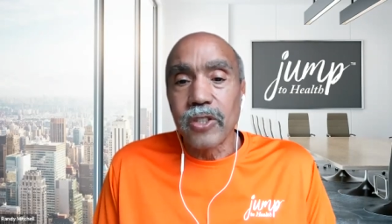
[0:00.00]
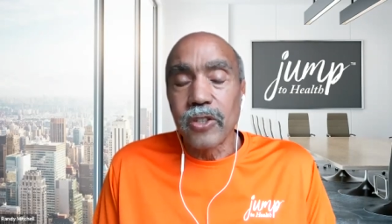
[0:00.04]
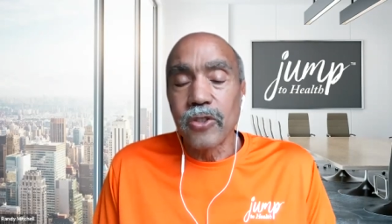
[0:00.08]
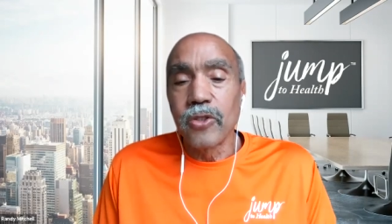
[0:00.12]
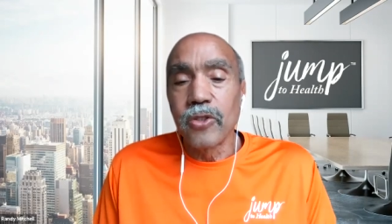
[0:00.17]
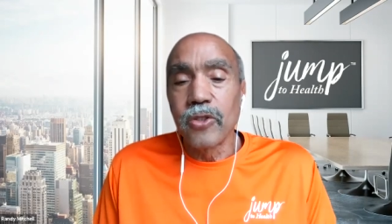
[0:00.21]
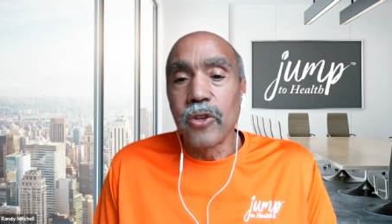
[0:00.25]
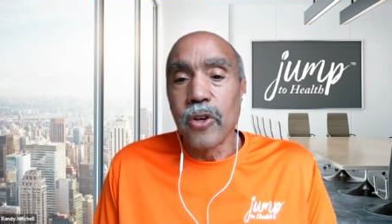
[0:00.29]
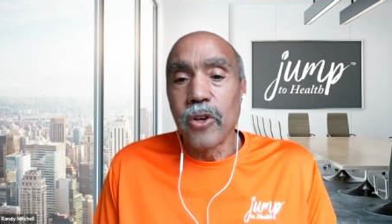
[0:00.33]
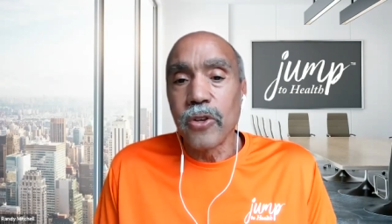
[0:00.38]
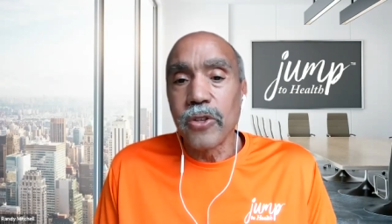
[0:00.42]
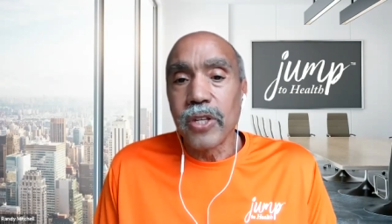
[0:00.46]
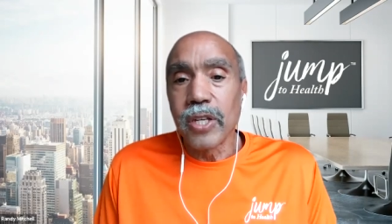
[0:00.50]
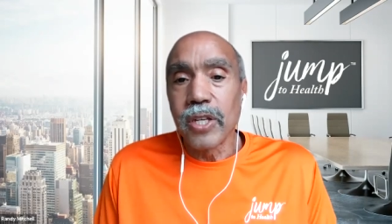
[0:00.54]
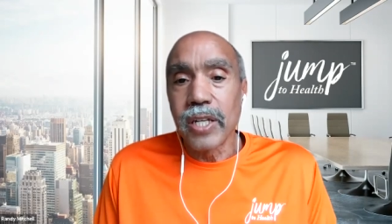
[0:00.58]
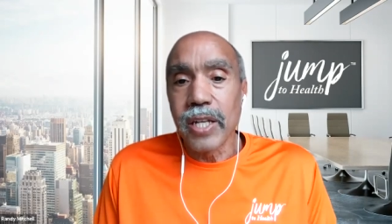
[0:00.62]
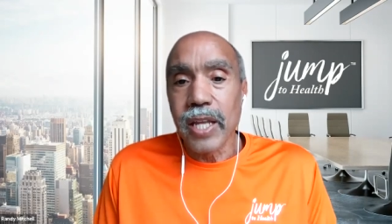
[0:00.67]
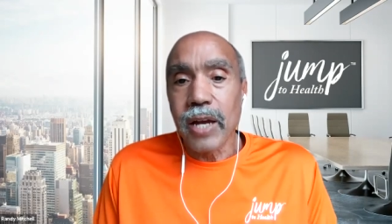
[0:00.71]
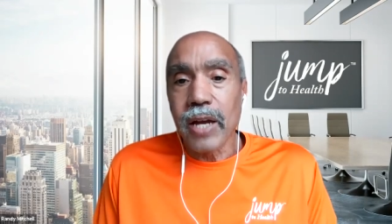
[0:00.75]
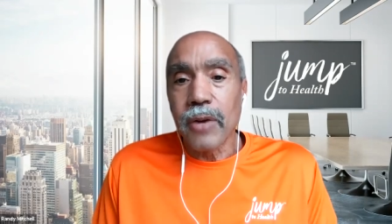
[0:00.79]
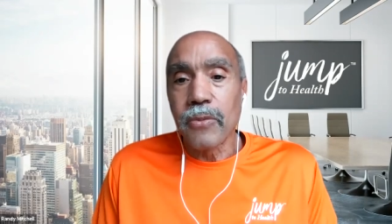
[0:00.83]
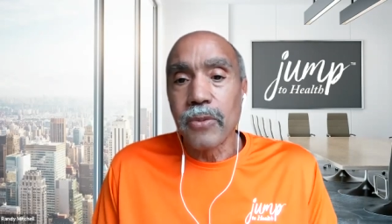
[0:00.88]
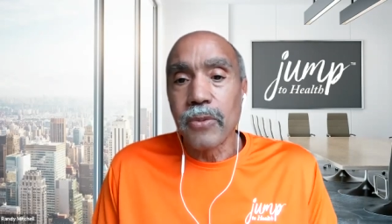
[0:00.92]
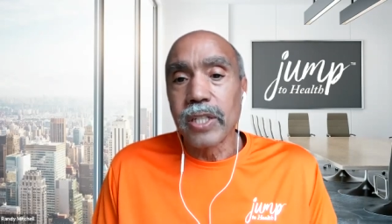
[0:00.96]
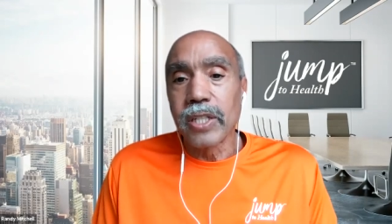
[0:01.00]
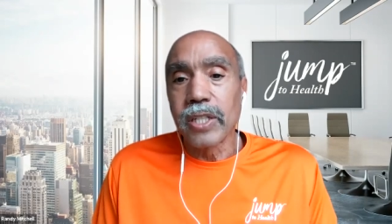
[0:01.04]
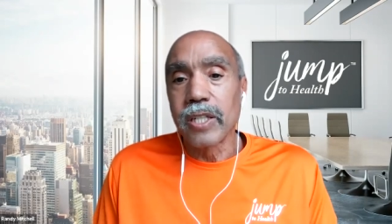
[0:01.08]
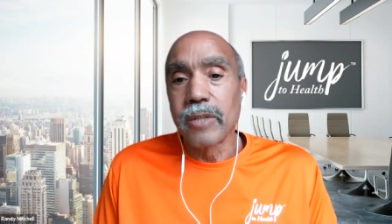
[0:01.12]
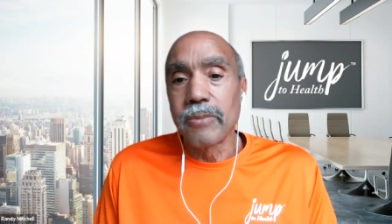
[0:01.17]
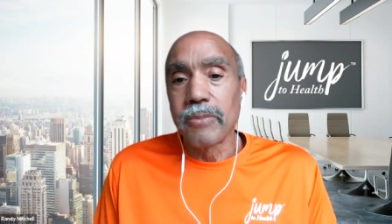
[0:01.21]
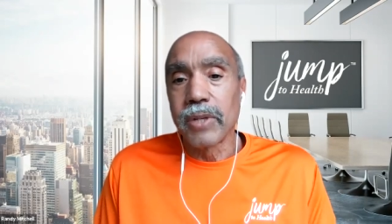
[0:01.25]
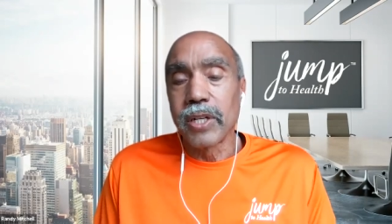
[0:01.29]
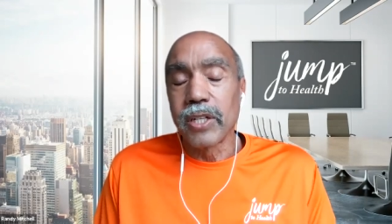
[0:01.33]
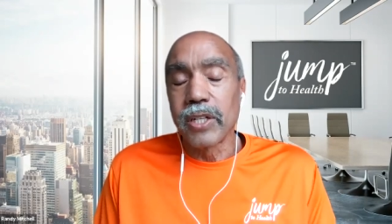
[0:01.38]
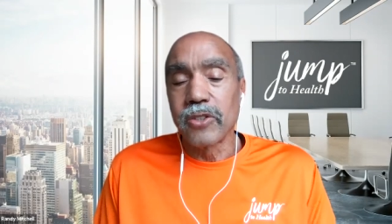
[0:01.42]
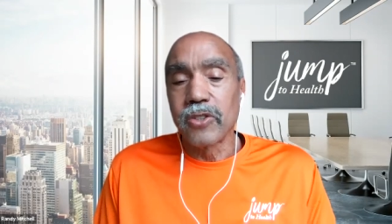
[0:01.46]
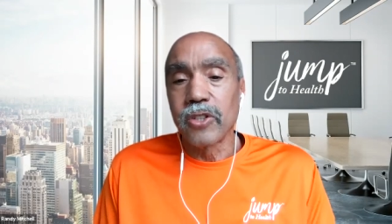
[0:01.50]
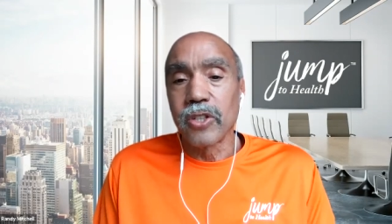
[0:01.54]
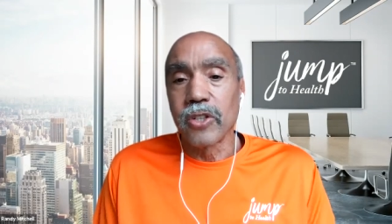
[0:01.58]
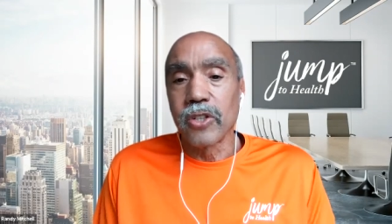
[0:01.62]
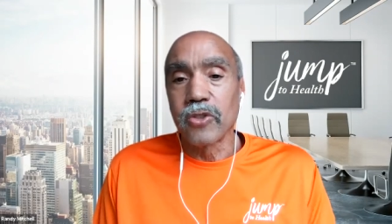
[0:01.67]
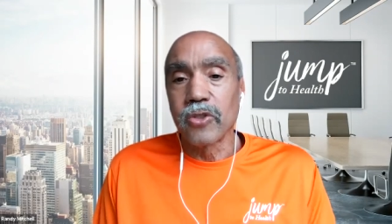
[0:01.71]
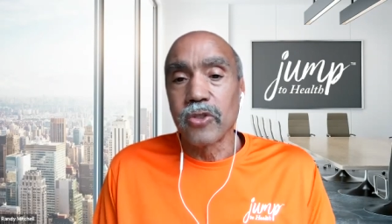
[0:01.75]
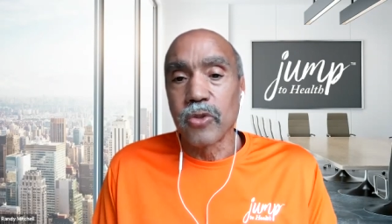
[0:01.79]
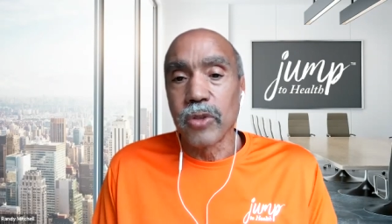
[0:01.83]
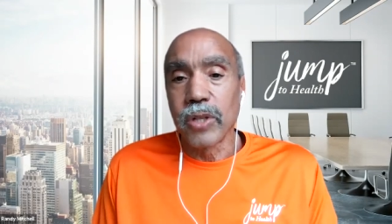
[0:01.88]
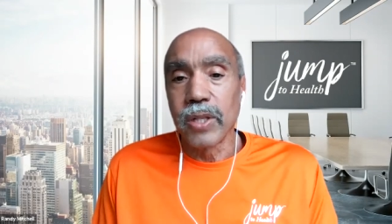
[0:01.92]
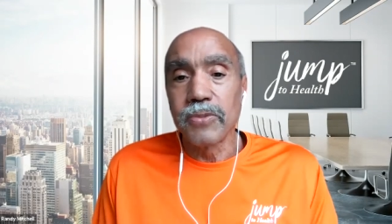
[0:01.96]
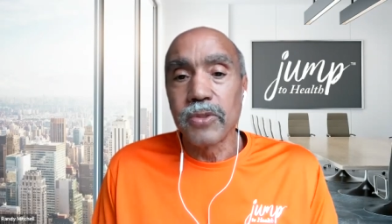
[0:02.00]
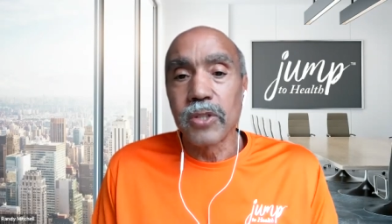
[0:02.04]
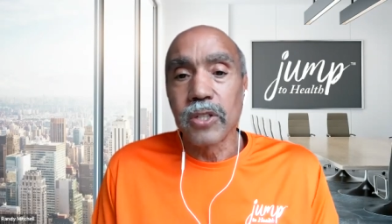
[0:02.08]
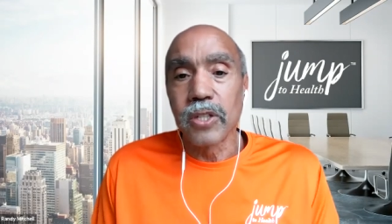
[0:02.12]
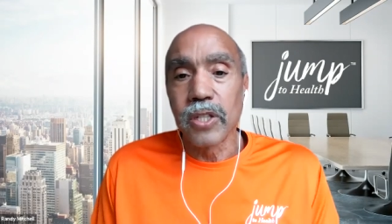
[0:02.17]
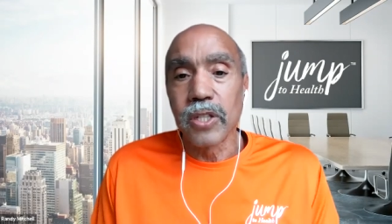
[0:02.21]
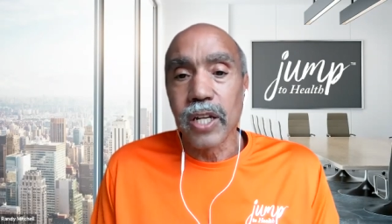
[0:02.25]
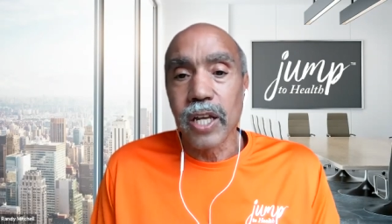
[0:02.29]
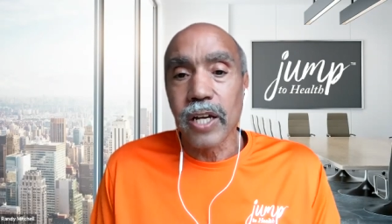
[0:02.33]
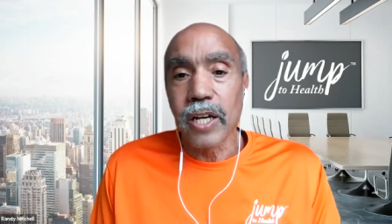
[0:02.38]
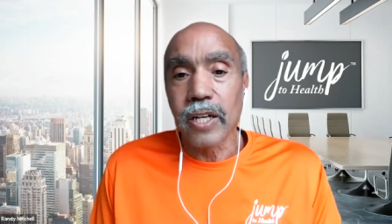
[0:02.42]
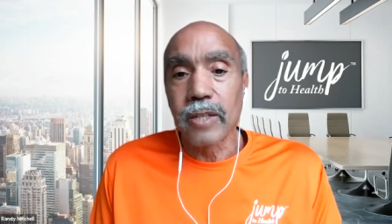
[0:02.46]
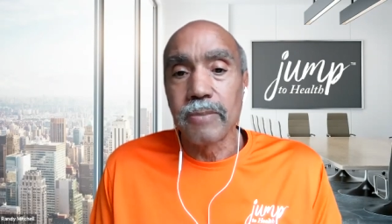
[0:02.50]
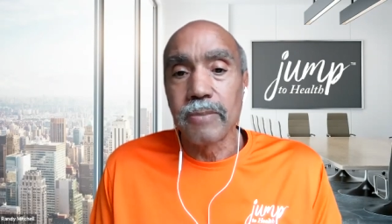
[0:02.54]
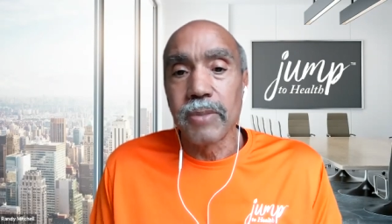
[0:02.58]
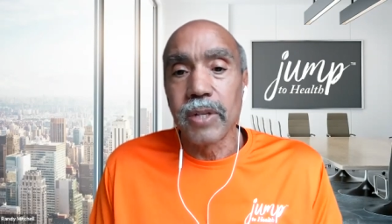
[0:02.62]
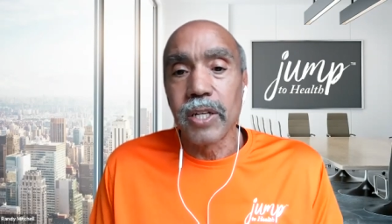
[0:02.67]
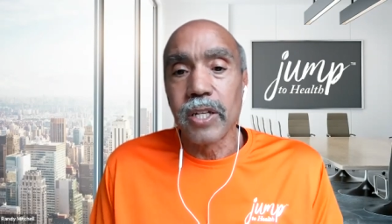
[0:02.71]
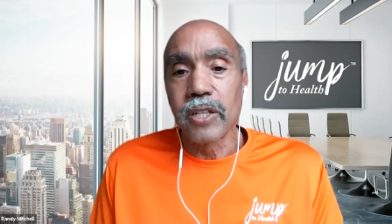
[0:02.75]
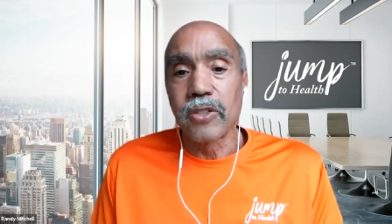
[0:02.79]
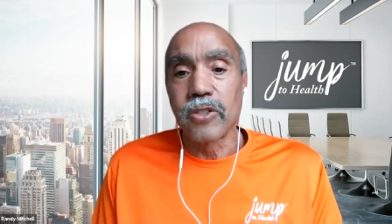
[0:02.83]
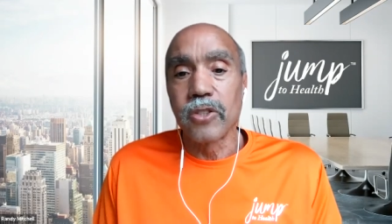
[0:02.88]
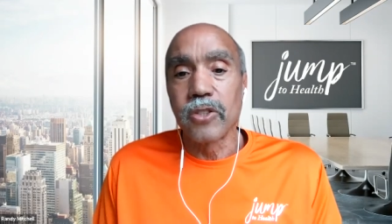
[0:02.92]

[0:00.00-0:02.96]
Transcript: then you know you're not really committed to your dreams and you're not committed